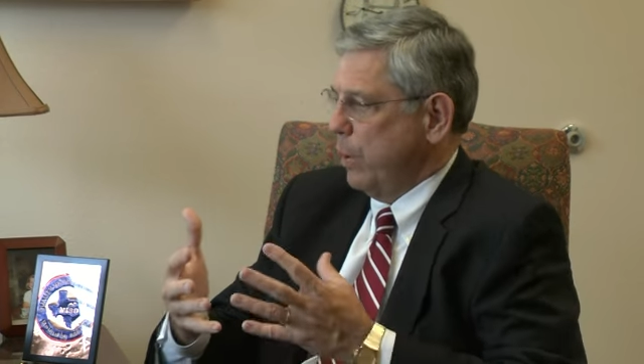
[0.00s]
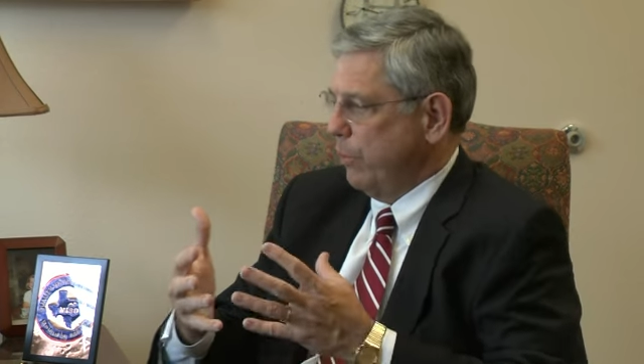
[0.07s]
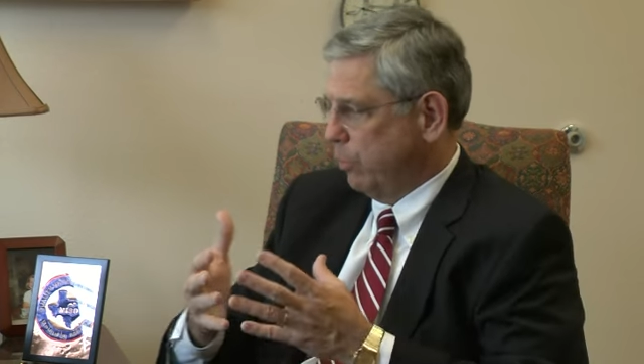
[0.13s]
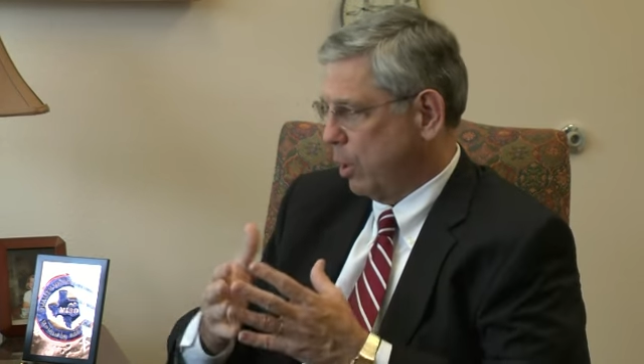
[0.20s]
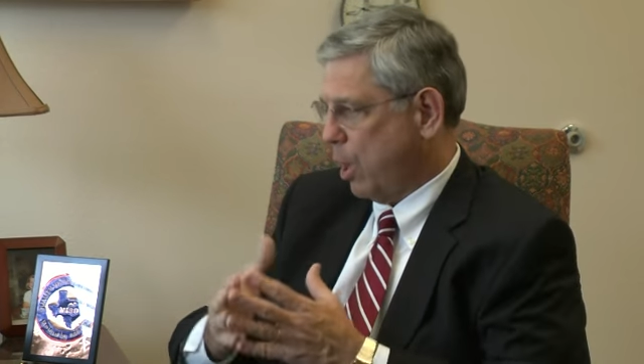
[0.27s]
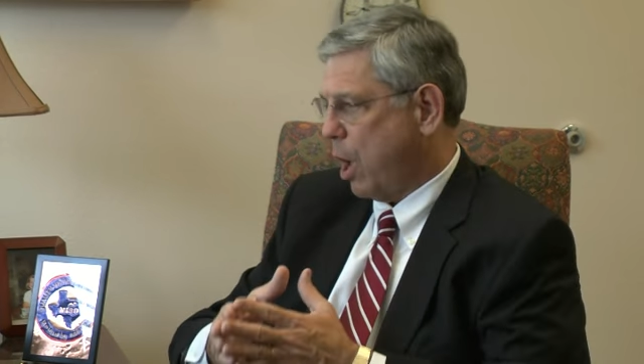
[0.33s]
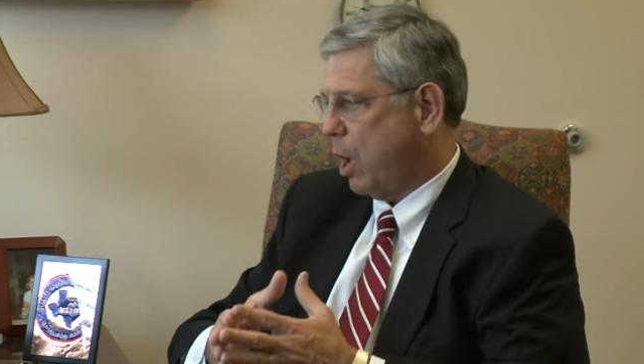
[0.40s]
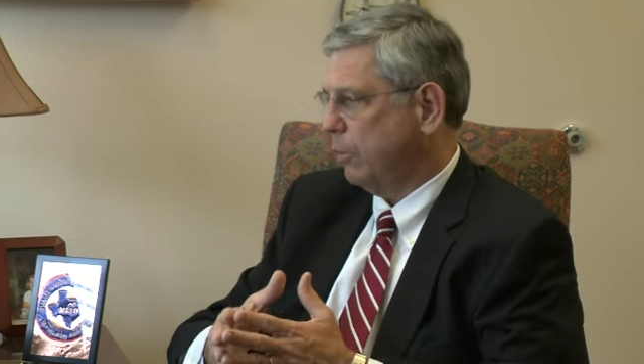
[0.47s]
we've
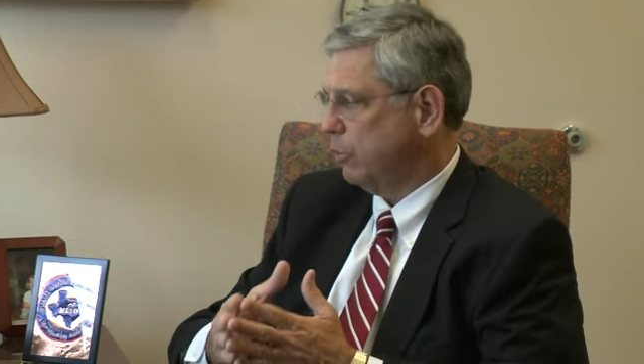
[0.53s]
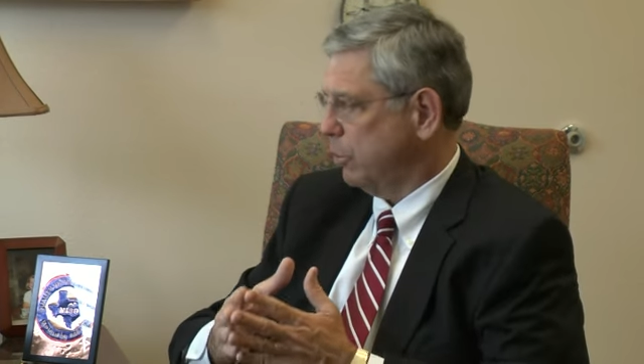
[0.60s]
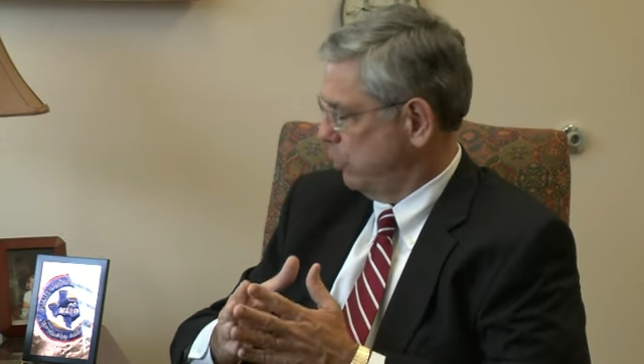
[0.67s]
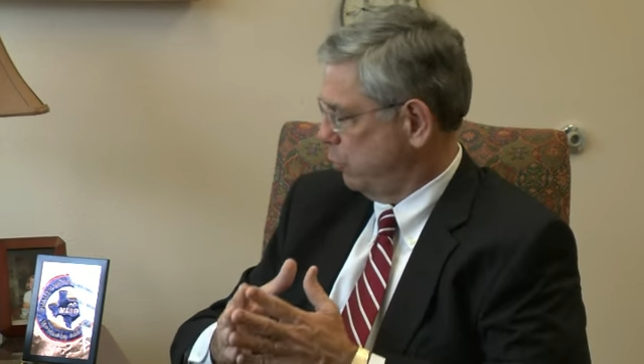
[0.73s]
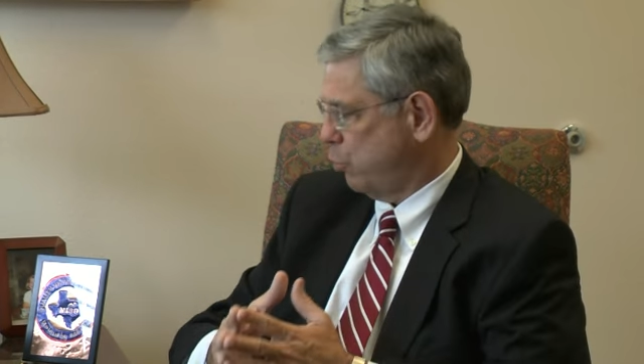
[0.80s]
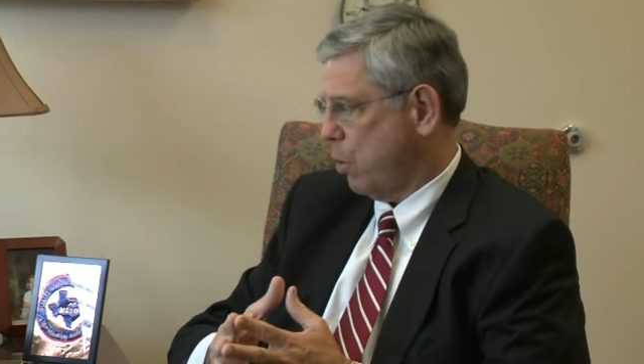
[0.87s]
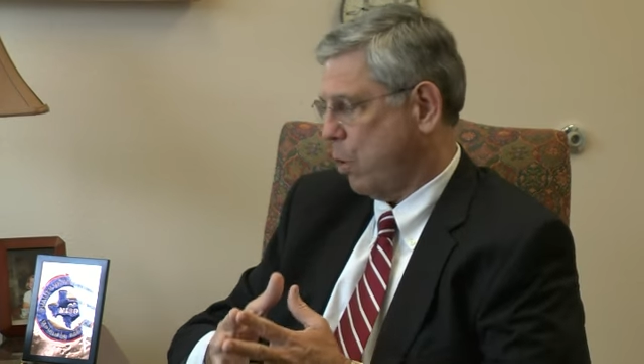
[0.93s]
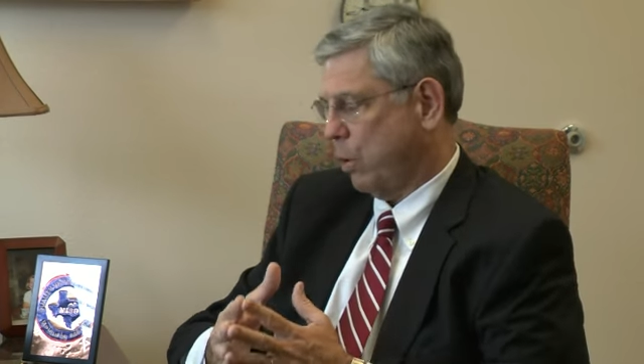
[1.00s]
lost
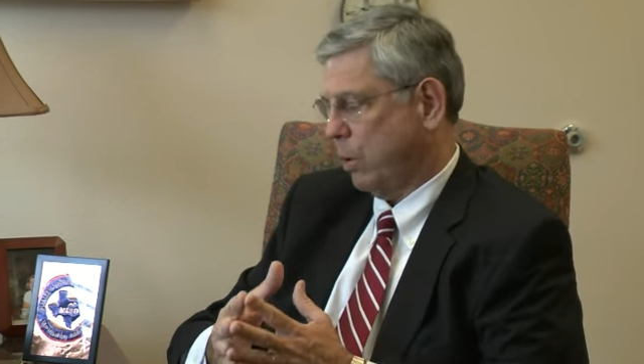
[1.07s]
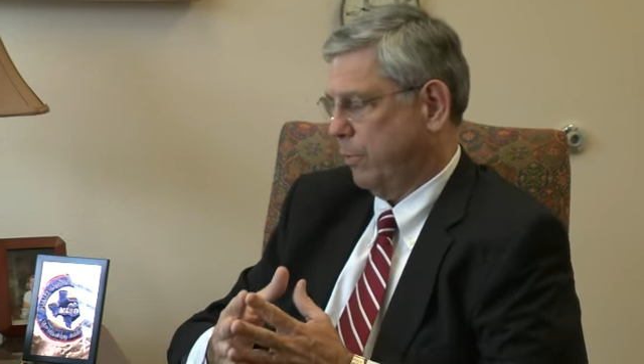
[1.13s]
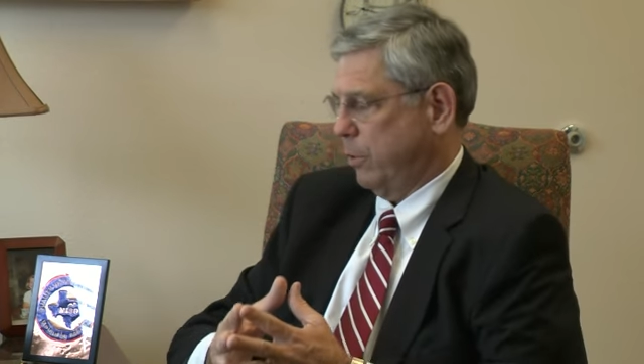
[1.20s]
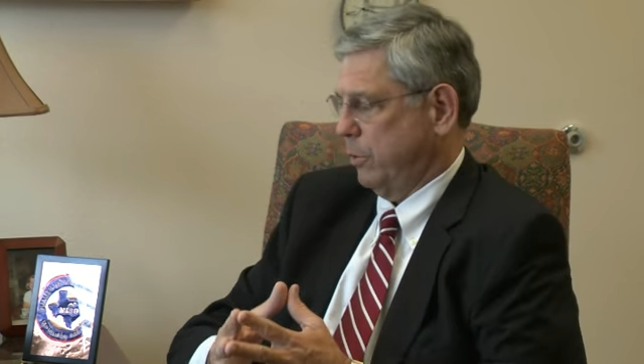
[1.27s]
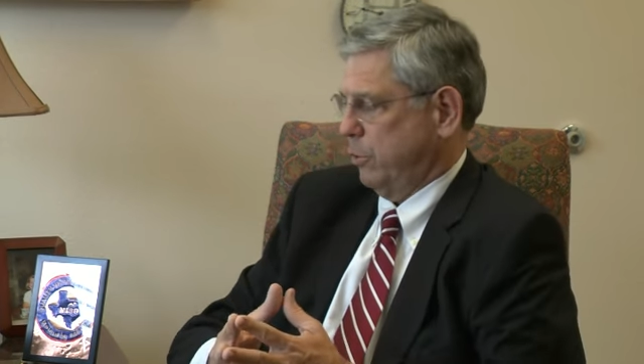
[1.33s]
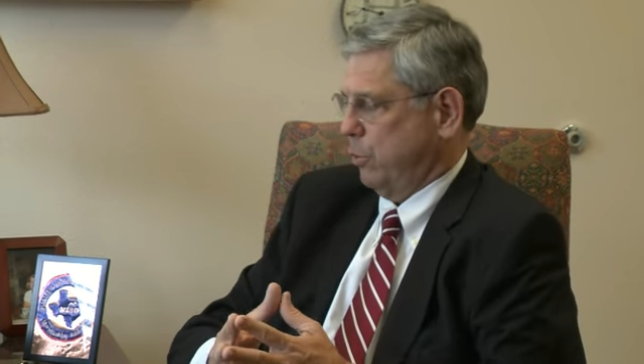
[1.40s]
control of our